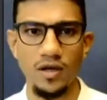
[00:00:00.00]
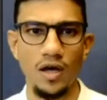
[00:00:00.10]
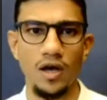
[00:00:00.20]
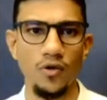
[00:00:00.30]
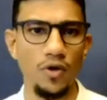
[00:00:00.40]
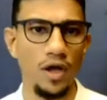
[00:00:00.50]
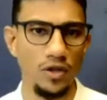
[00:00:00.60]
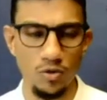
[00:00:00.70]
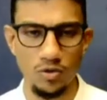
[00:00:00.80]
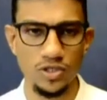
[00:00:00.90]
you can
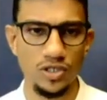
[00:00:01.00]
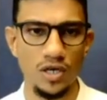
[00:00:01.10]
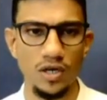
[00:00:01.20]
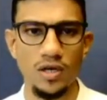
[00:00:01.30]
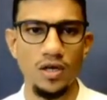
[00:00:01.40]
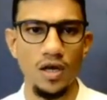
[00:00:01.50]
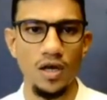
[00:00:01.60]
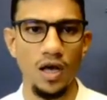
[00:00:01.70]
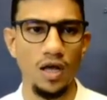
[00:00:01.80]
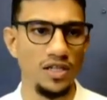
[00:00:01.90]
use
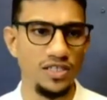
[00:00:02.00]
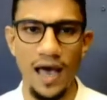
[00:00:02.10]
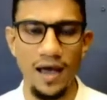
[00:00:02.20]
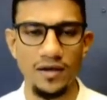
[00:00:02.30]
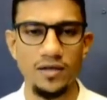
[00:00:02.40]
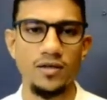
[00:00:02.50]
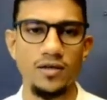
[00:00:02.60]
the chat,